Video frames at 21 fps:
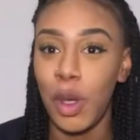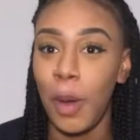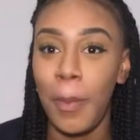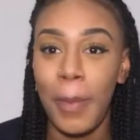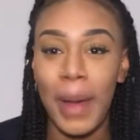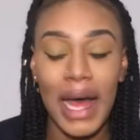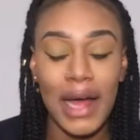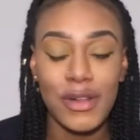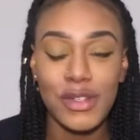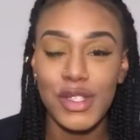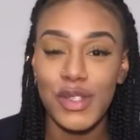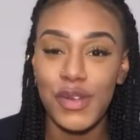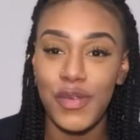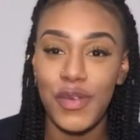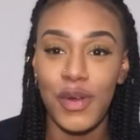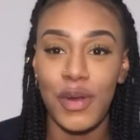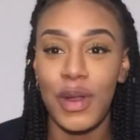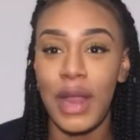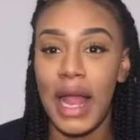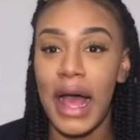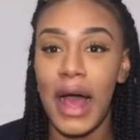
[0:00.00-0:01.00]
You're bound to
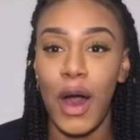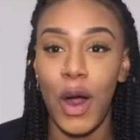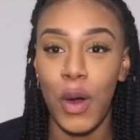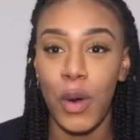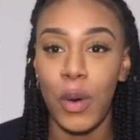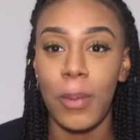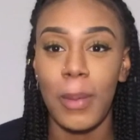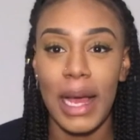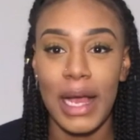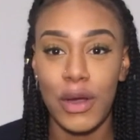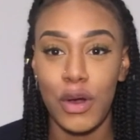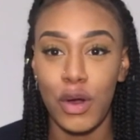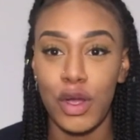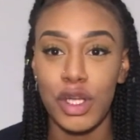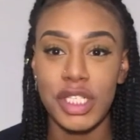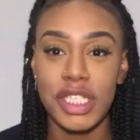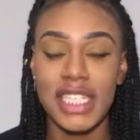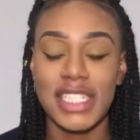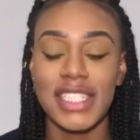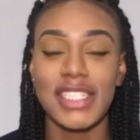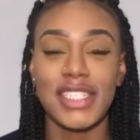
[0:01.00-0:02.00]
feel like, oh my
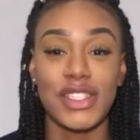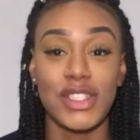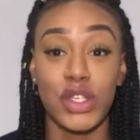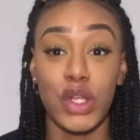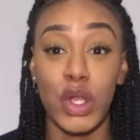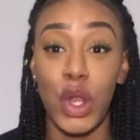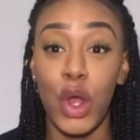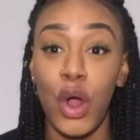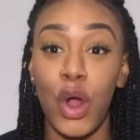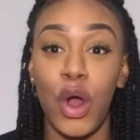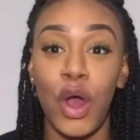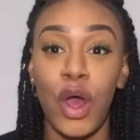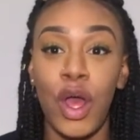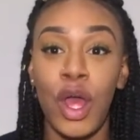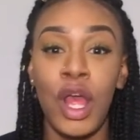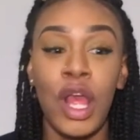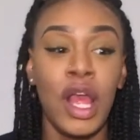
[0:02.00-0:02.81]
gosh, this is a lot.